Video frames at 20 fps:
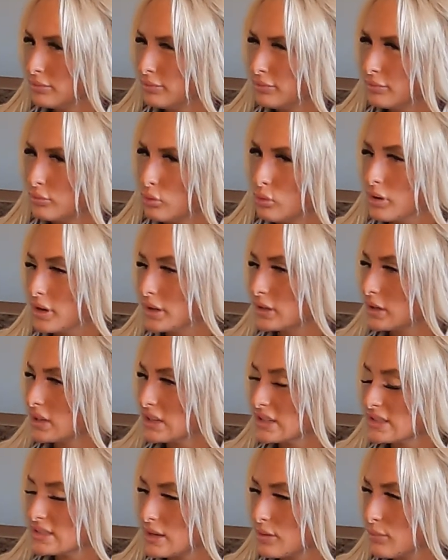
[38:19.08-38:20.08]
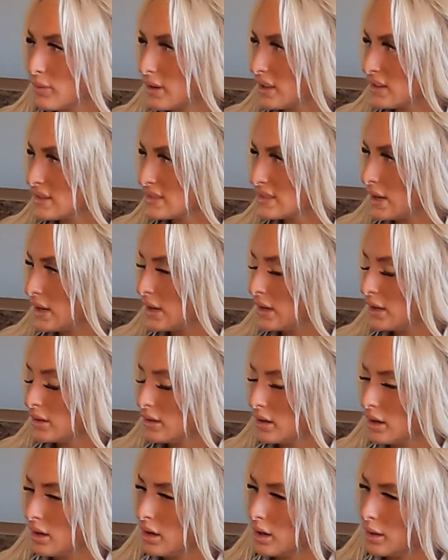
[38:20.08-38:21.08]
4 years, I want to say.
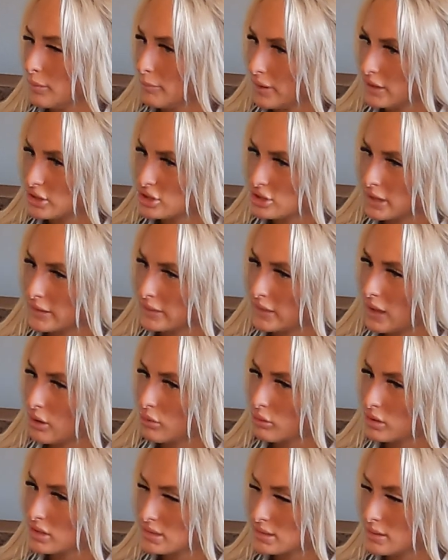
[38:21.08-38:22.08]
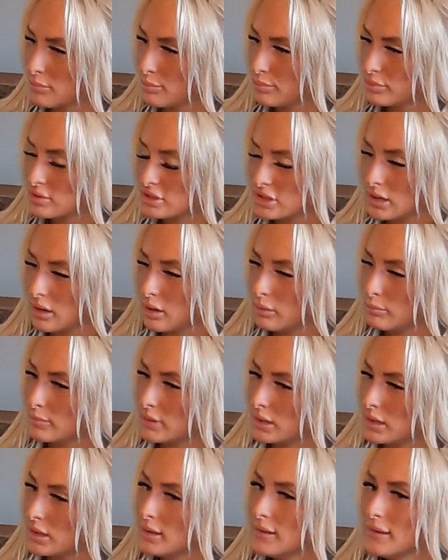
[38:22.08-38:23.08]
I trained that horse up. She helped
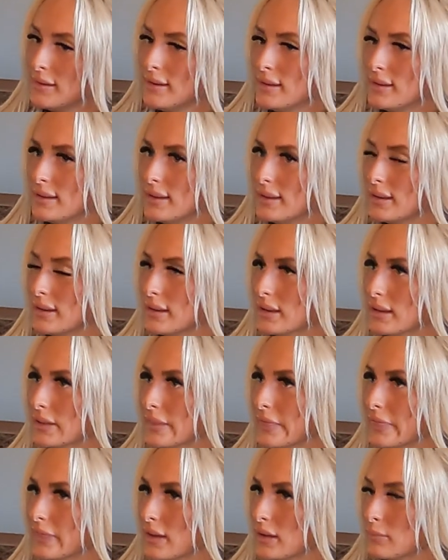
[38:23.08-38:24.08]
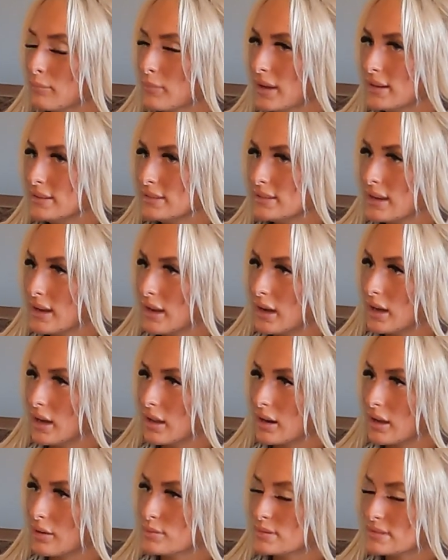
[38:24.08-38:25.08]
me. And then my dad,
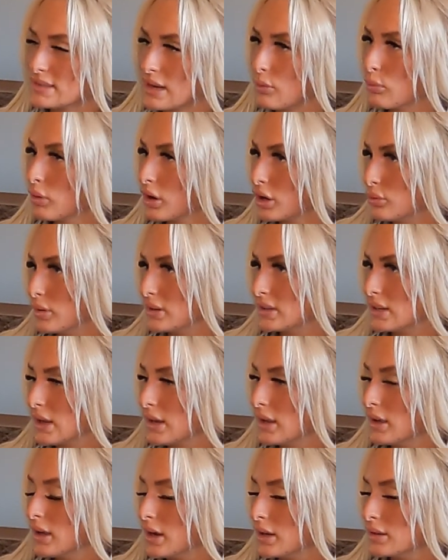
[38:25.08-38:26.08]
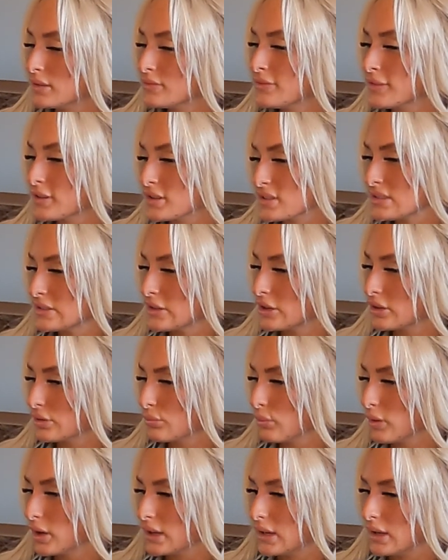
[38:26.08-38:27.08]
I was at work one day. I first started
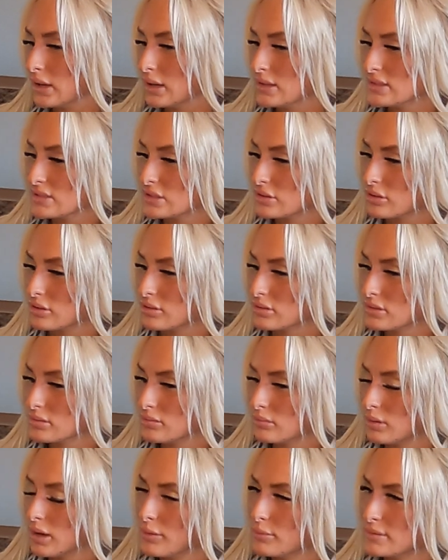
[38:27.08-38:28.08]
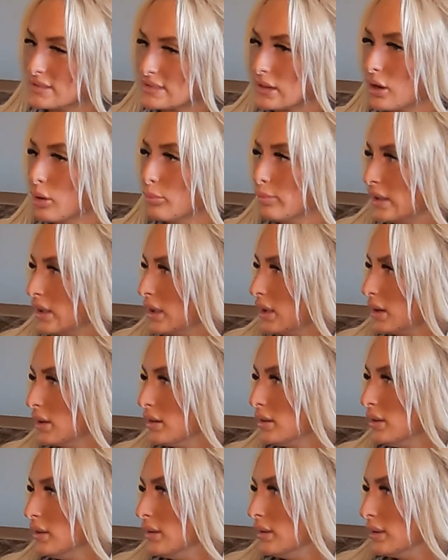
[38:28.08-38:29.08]
working as a nurse. Well, I was an LPN
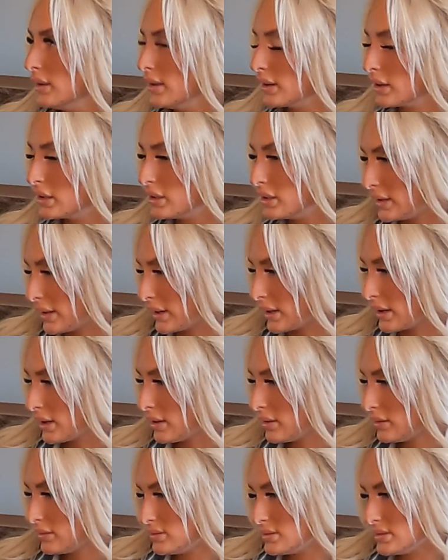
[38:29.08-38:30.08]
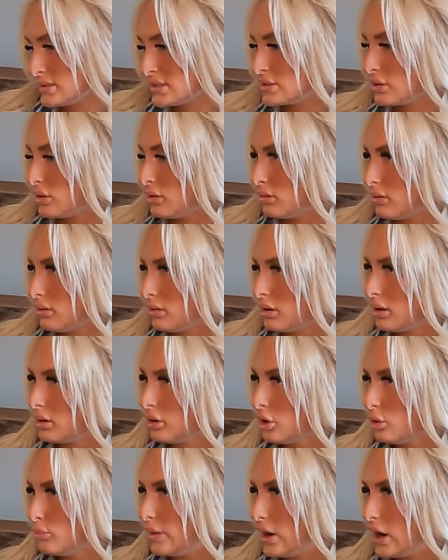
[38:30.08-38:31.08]
in a clinic. So I'll
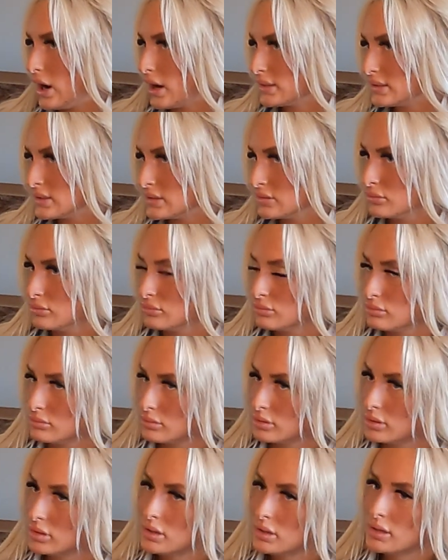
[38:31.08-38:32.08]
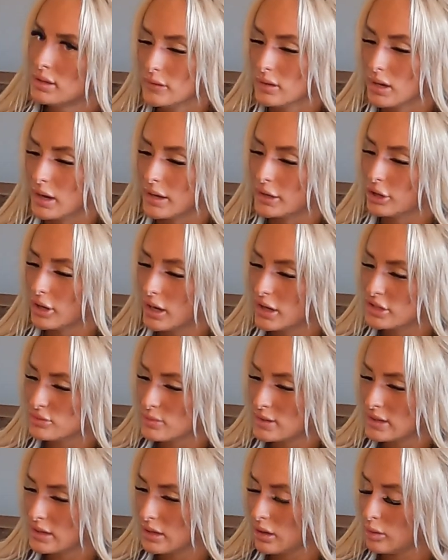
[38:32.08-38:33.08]
go back to, I
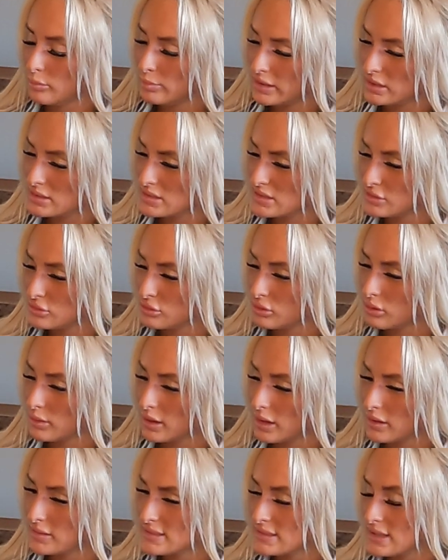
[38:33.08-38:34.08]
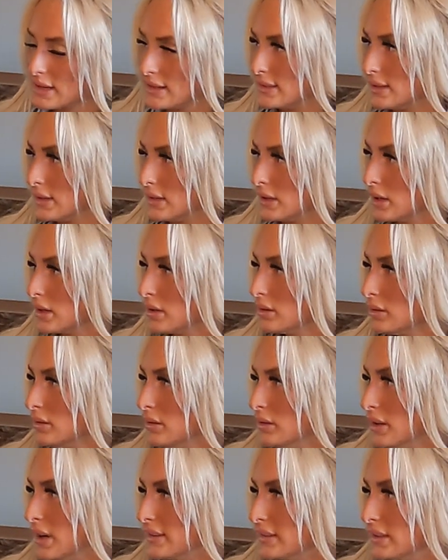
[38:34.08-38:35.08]
graduated LPN school when I was 19.
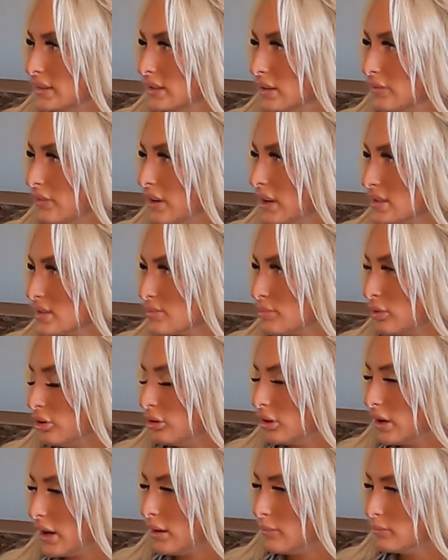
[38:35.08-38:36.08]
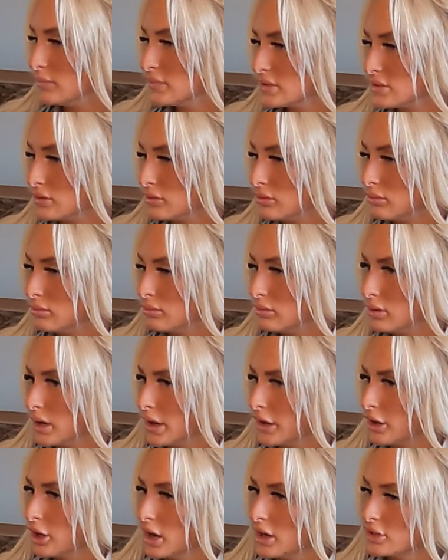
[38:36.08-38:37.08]
I did the advanced program, so I
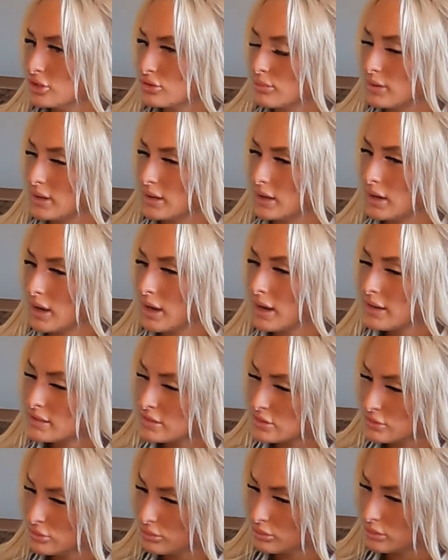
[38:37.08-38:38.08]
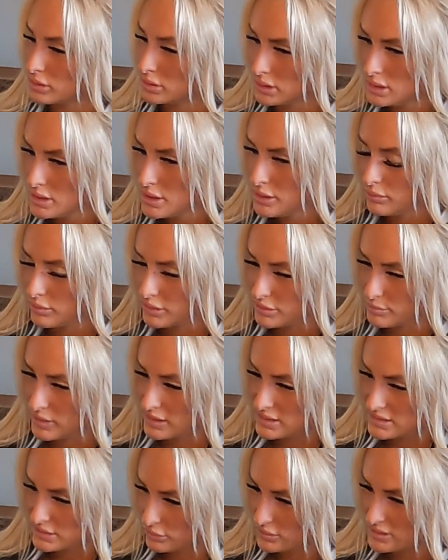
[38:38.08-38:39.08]
graduated high school with my
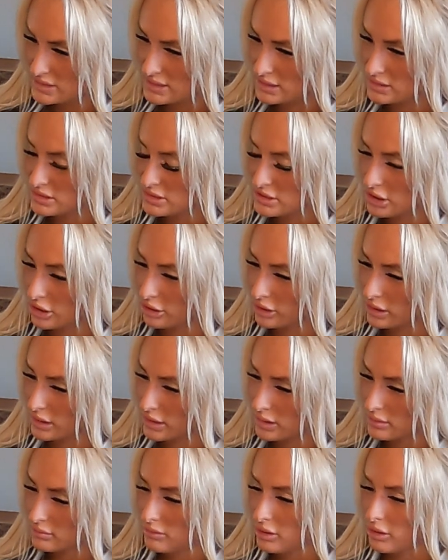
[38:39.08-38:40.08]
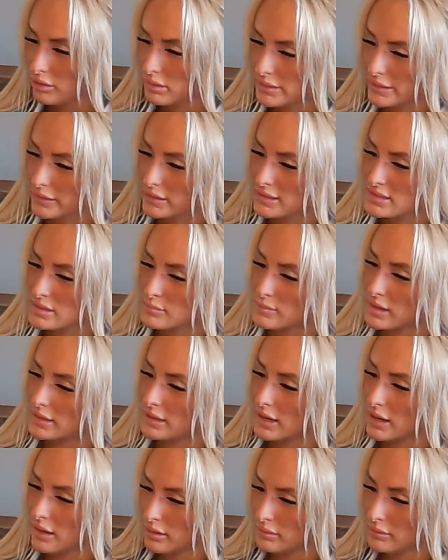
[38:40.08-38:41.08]
associate's degree, all thanks to my
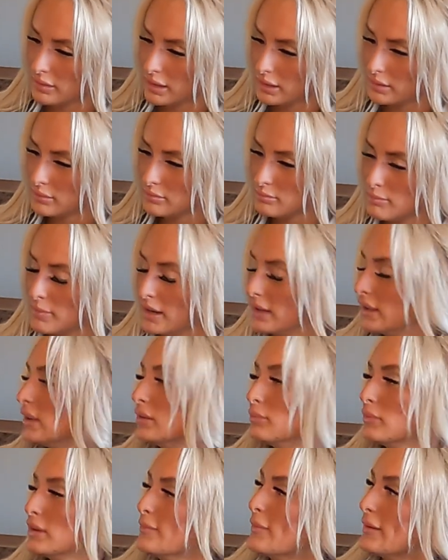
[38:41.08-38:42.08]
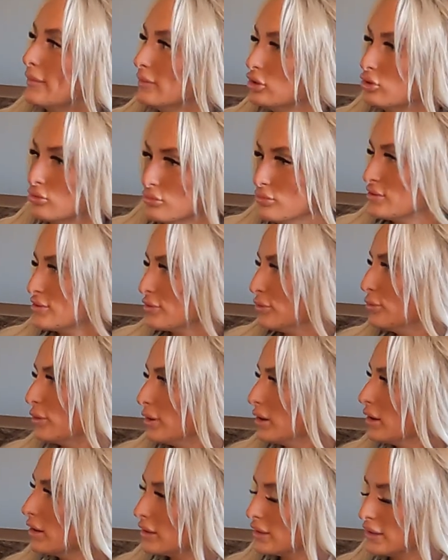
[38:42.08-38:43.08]
dad, making me do
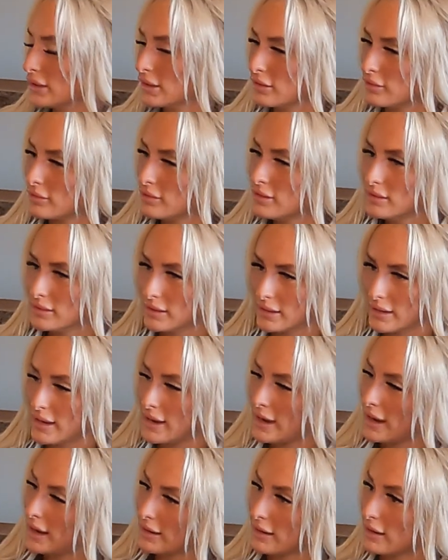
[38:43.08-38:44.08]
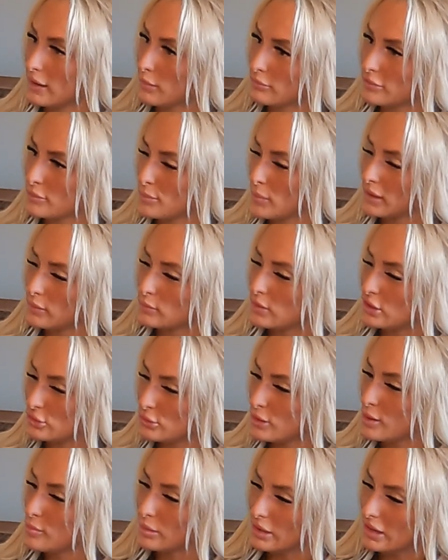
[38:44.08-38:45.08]
school, I hated him for making me do
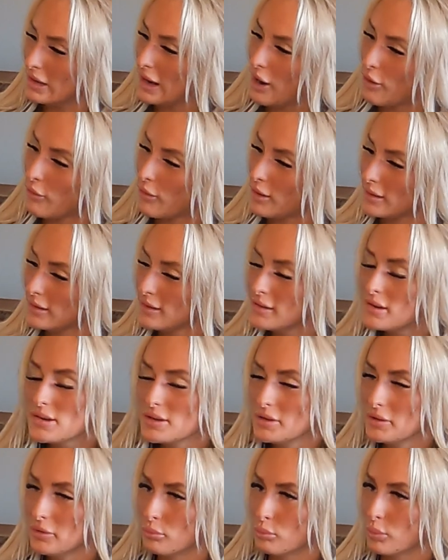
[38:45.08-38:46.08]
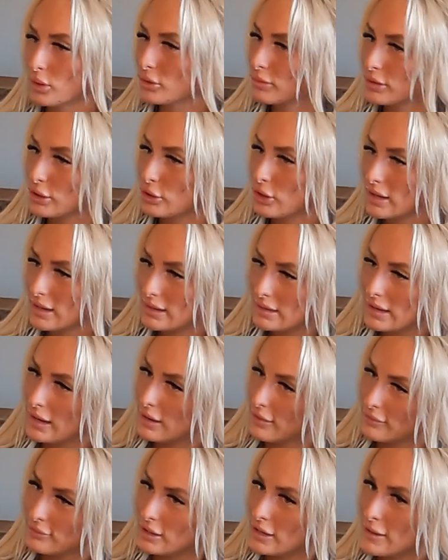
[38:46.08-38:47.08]
it, but now I wouldn't regret a day
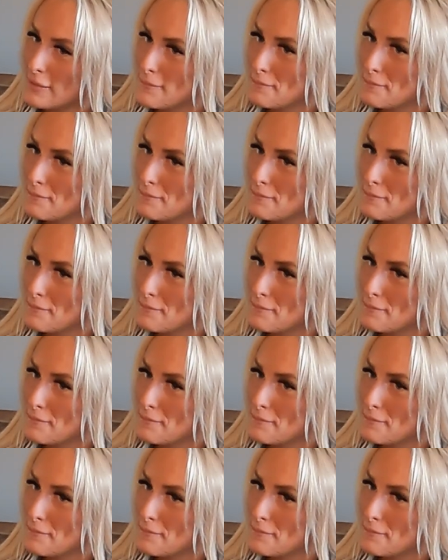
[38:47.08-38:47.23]
of it.